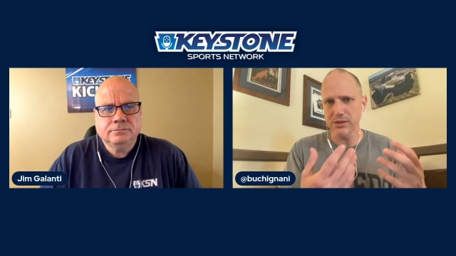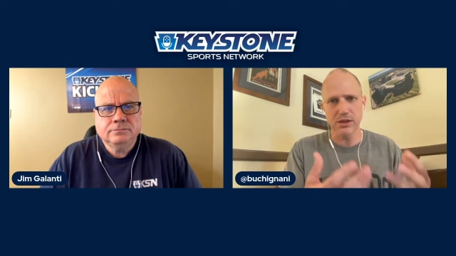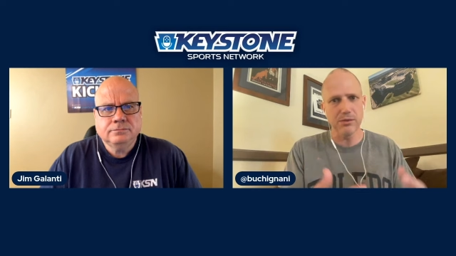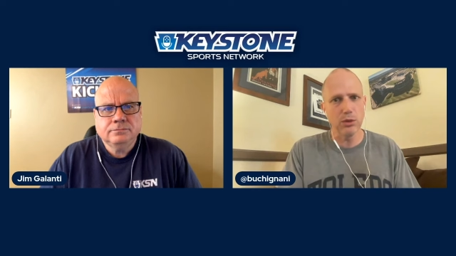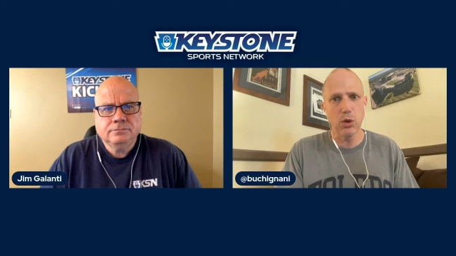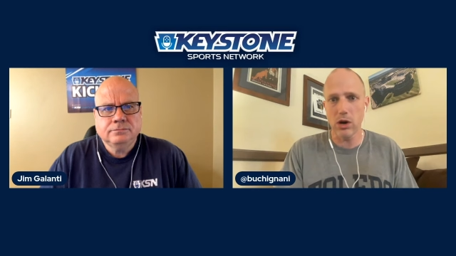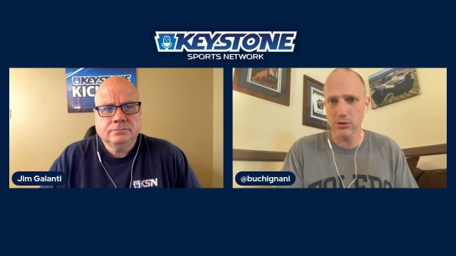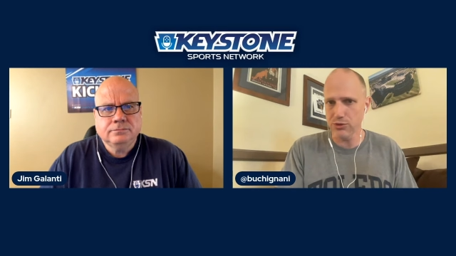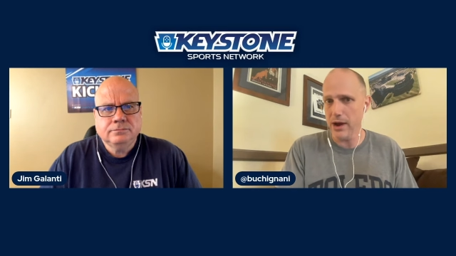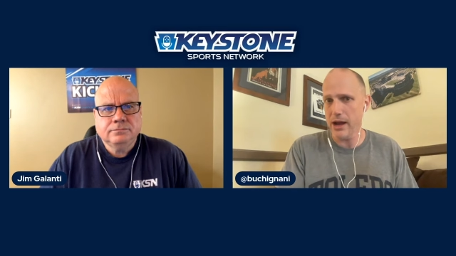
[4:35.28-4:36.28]
Speaker 1: the long
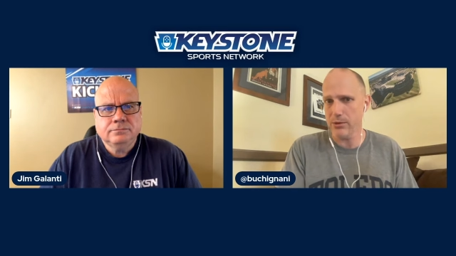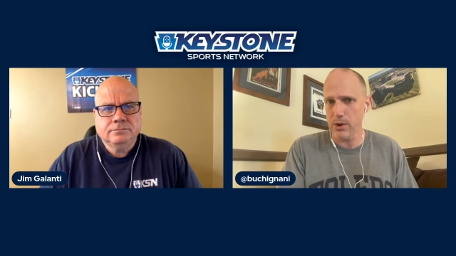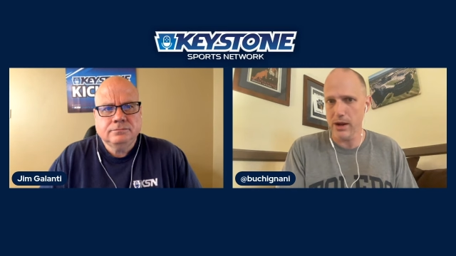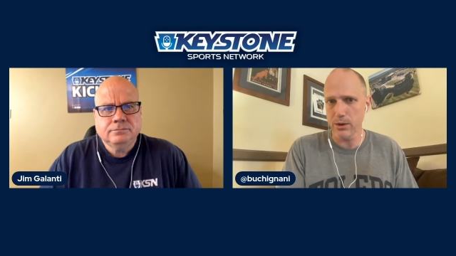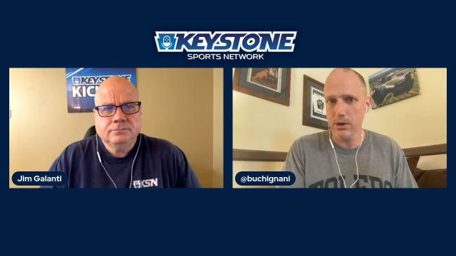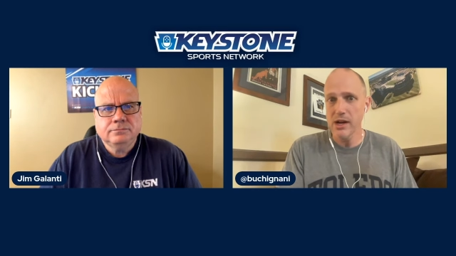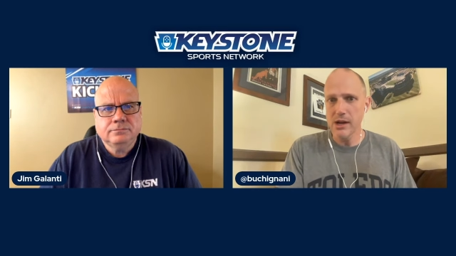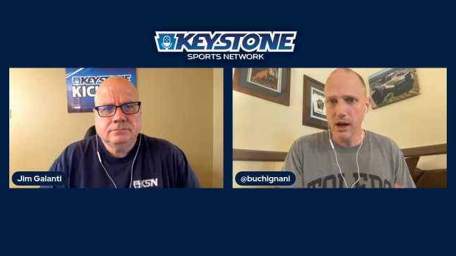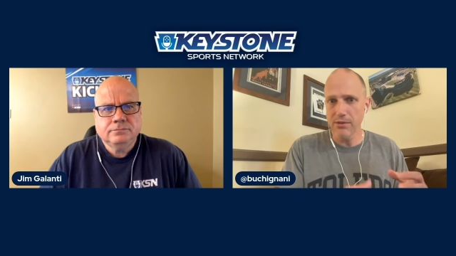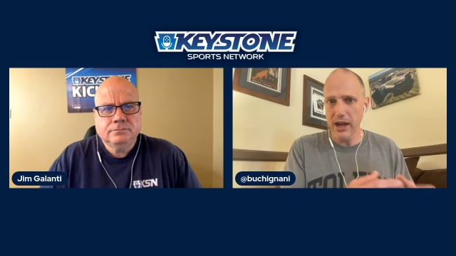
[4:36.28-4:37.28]
track record
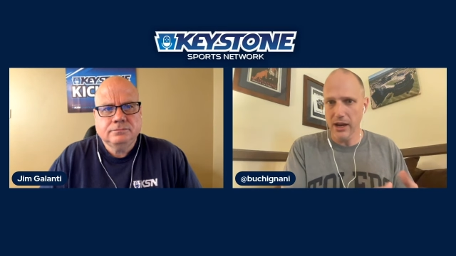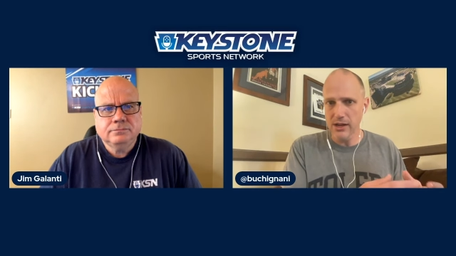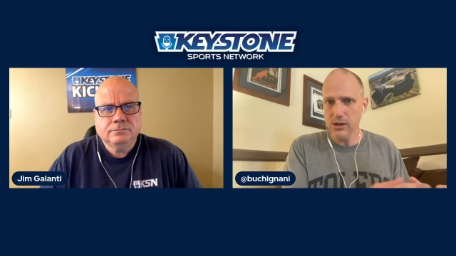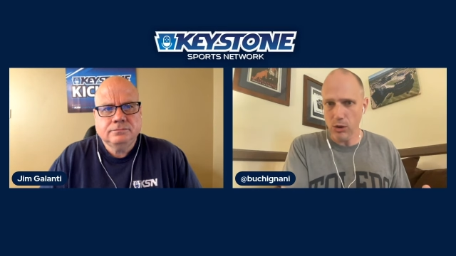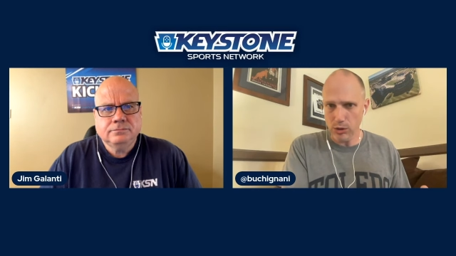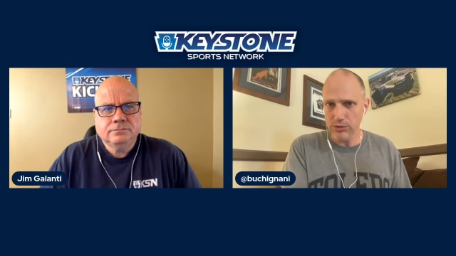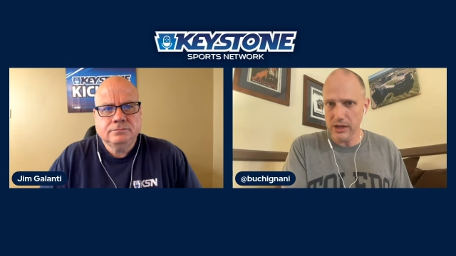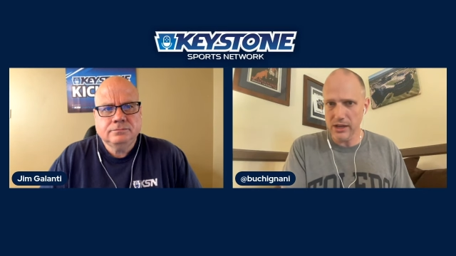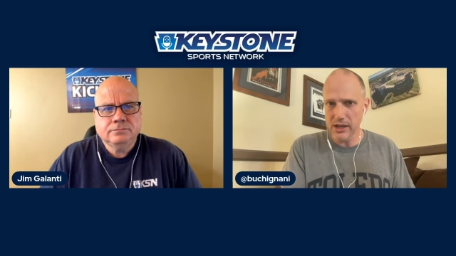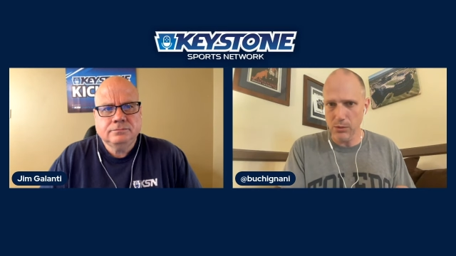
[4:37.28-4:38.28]
of Andy
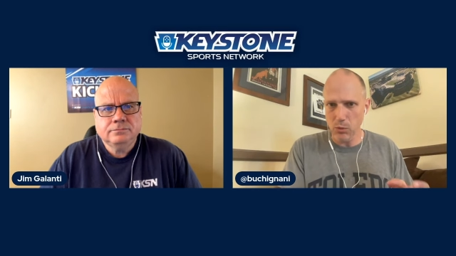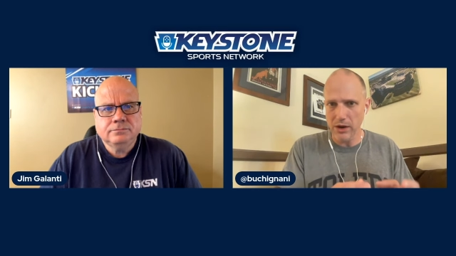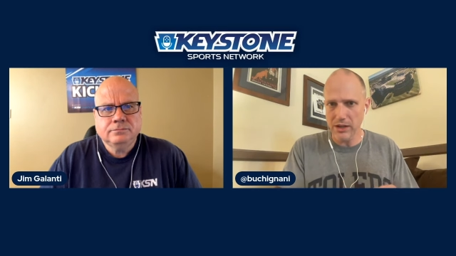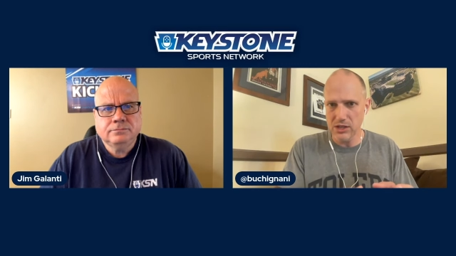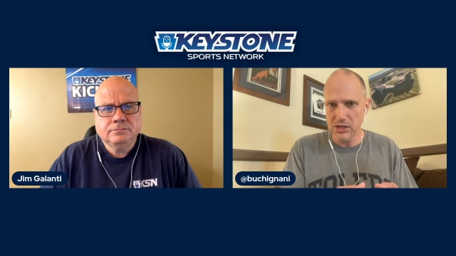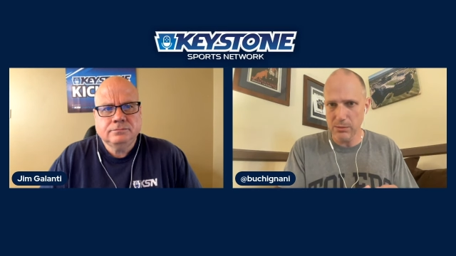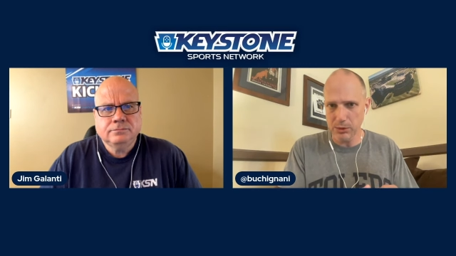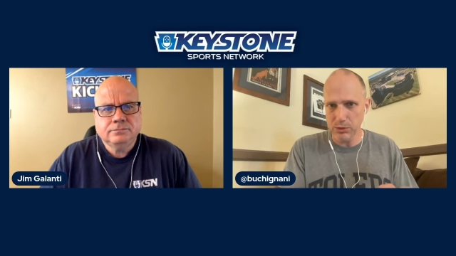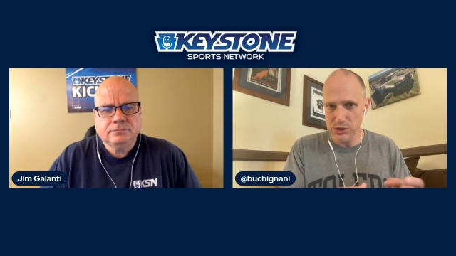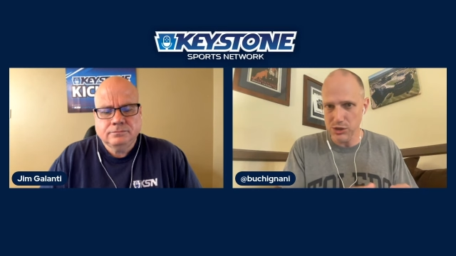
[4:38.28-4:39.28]
Kotelnicki and what he's able
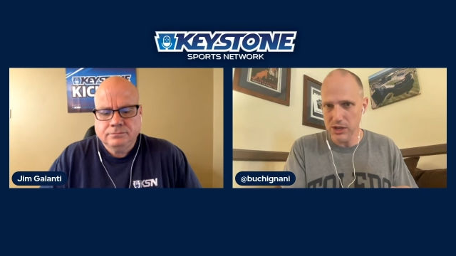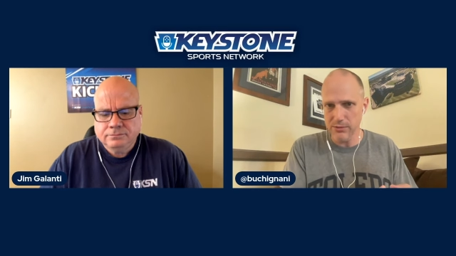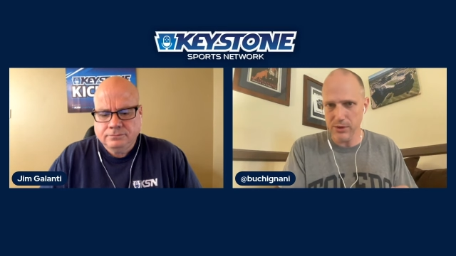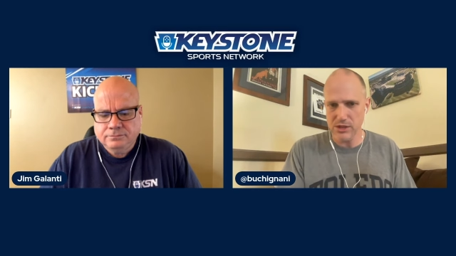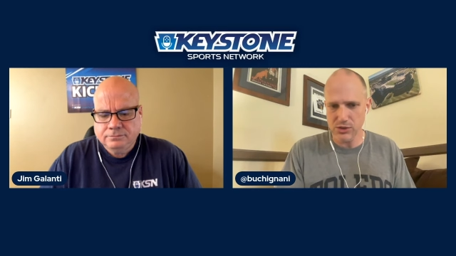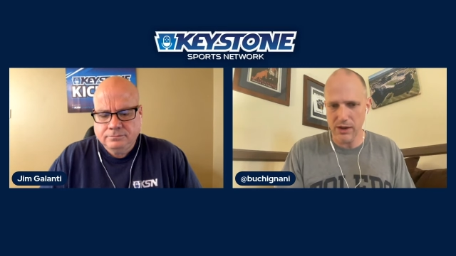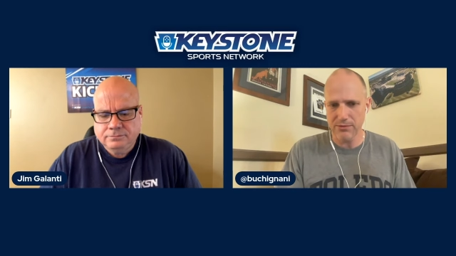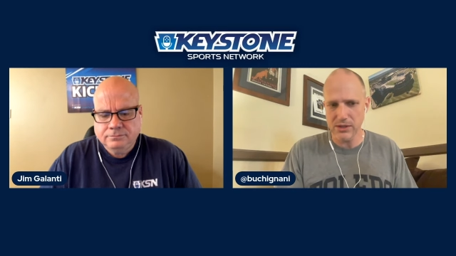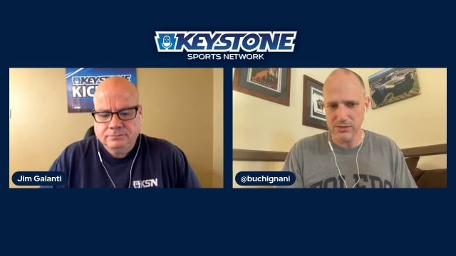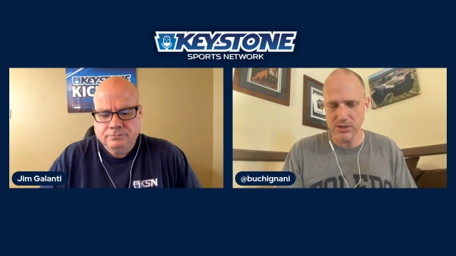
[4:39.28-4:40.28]
to achieve with his
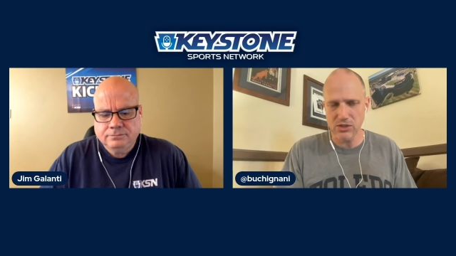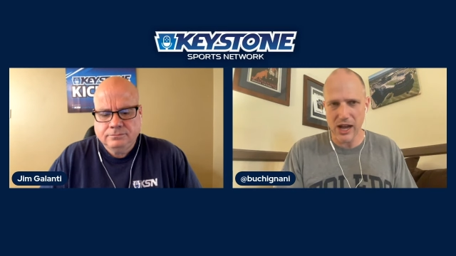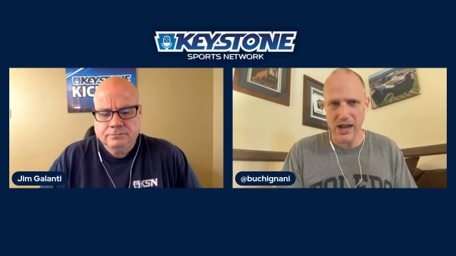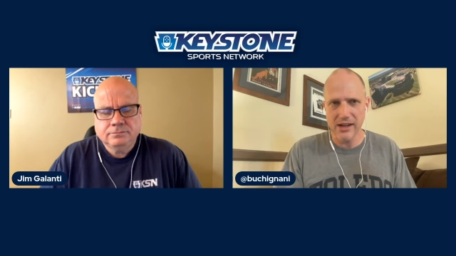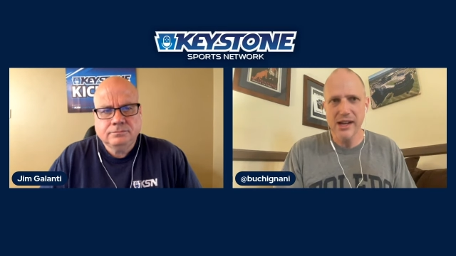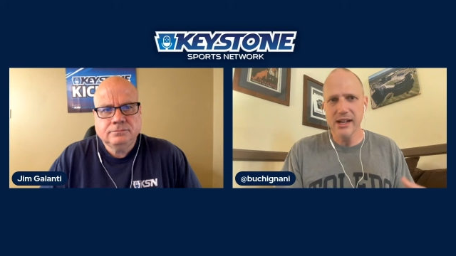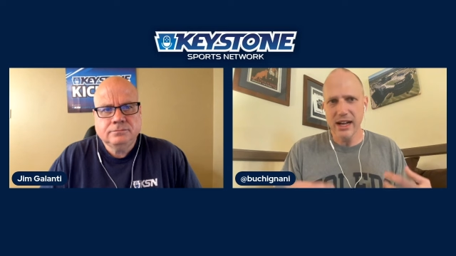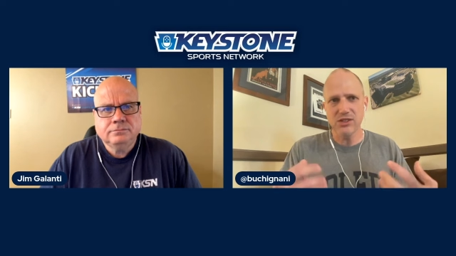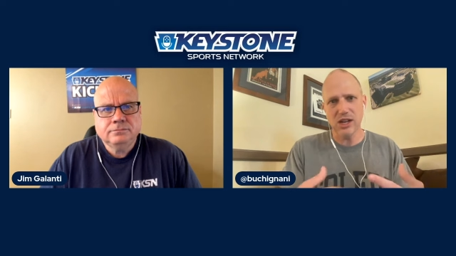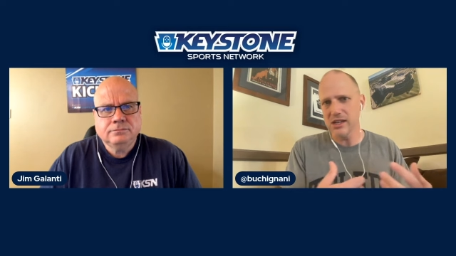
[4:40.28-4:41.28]
offensive design
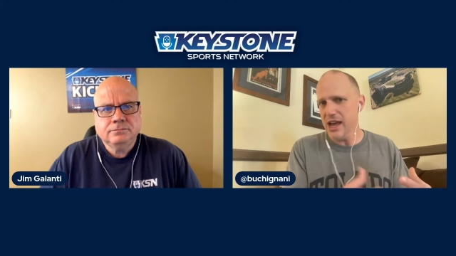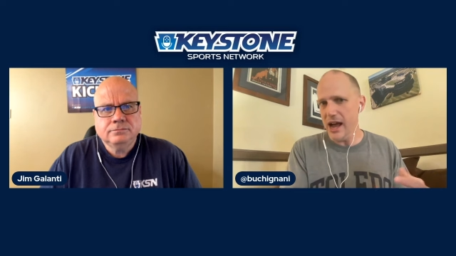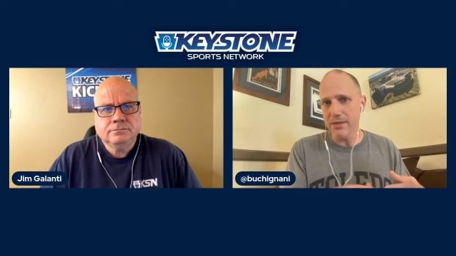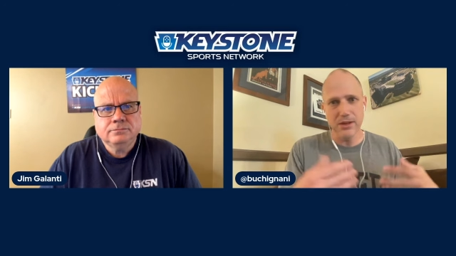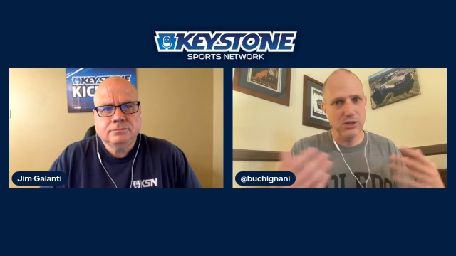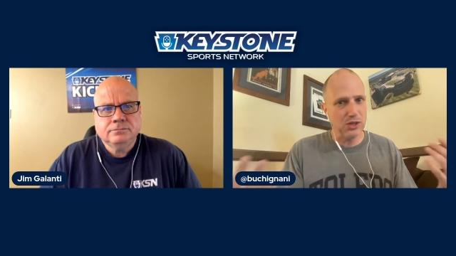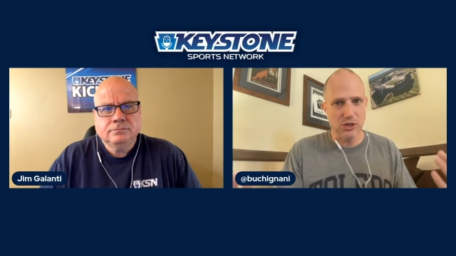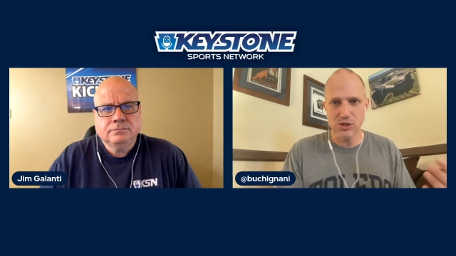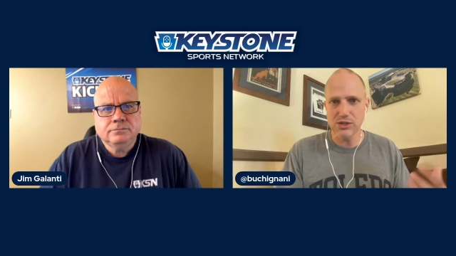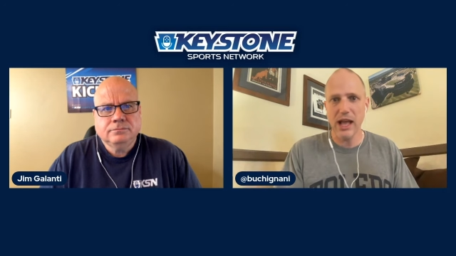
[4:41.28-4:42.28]
and say, yeah, this isn't just